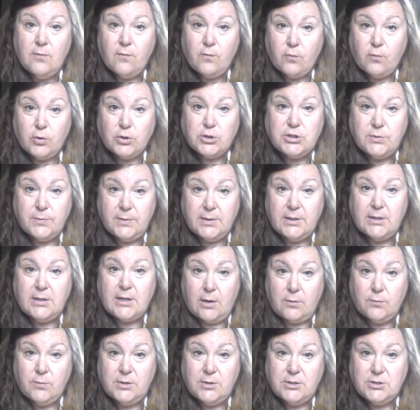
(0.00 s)
for doing
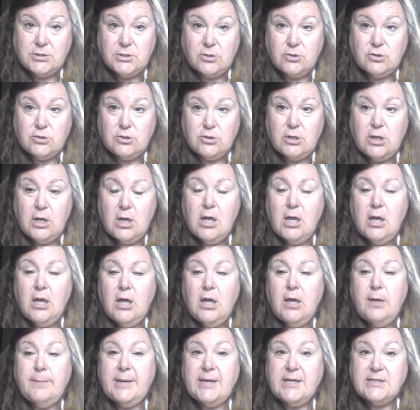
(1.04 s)
that research
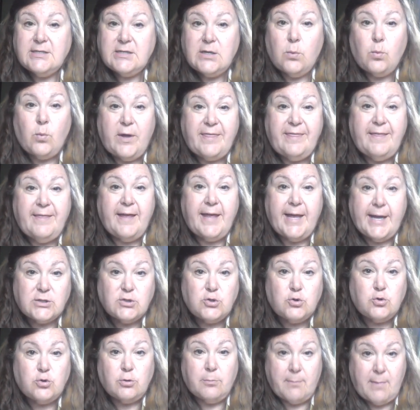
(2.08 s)
because I went the
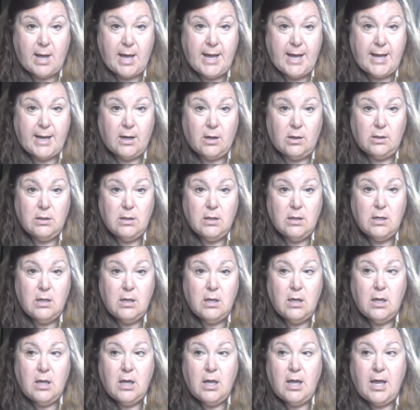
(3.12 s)
extra mile
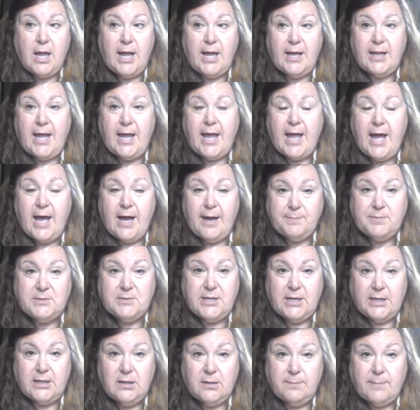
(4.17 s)
and I
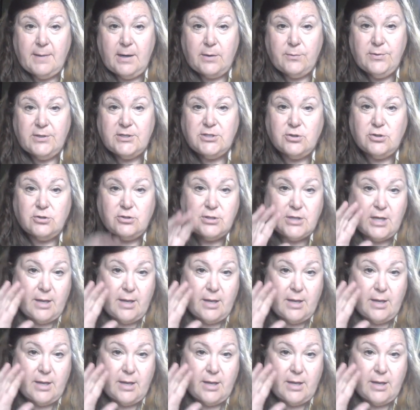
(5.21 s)
updated my research.